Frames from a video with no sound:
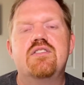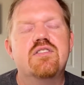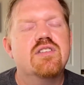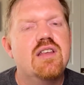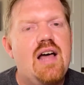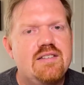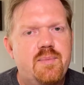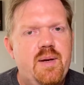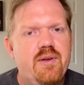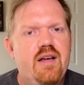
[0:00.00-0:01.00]
There's lots of
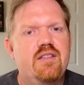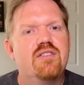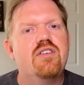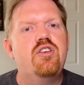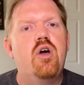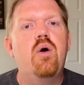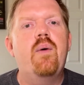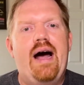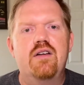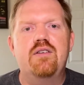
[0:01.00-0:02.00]
people out there that know
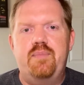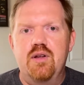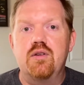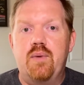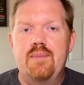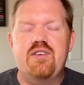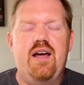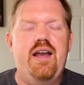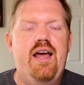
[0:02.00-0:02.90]
how to build a website.